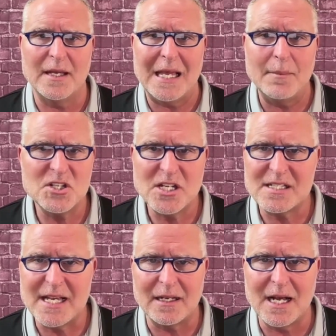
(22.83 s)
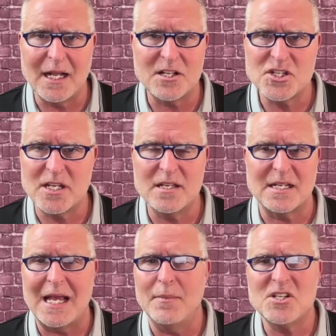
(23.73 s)
imaging technologies
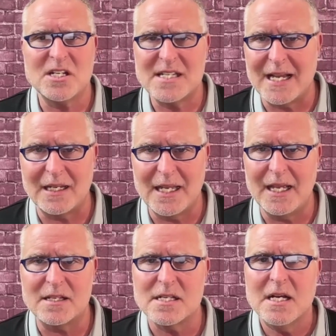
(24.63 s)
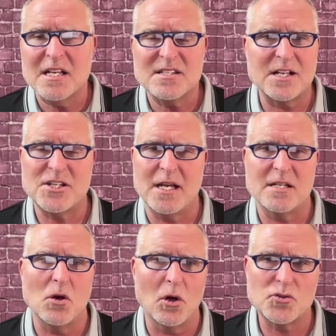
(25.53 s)
and imaging techniques such
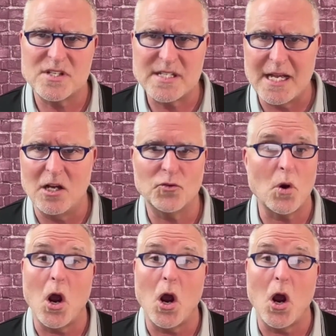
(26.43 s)
as ultrasounds.